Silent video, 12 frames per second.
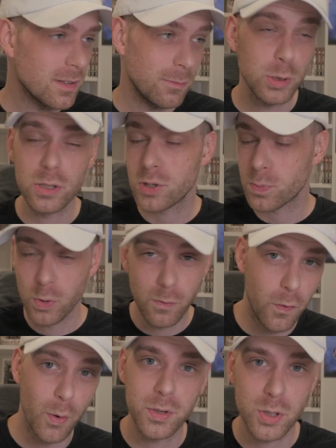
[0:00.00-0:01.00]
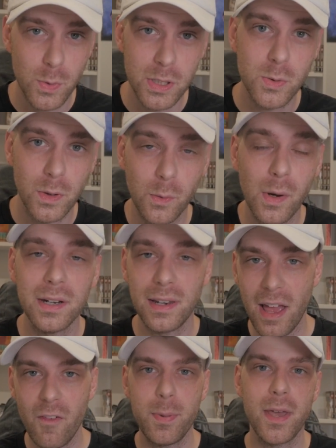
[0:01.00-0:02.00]
And when you just move forward to 2021,
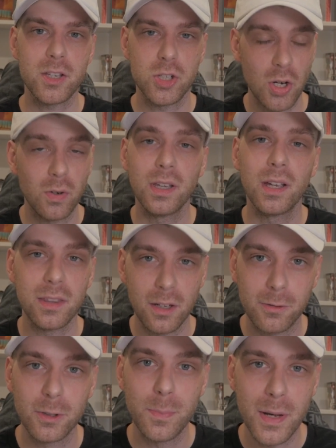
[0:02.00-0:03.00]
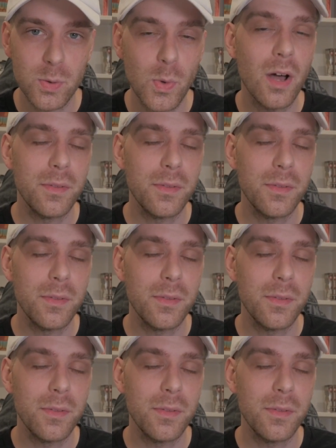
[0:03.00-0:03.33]
FPX choking in their group as well,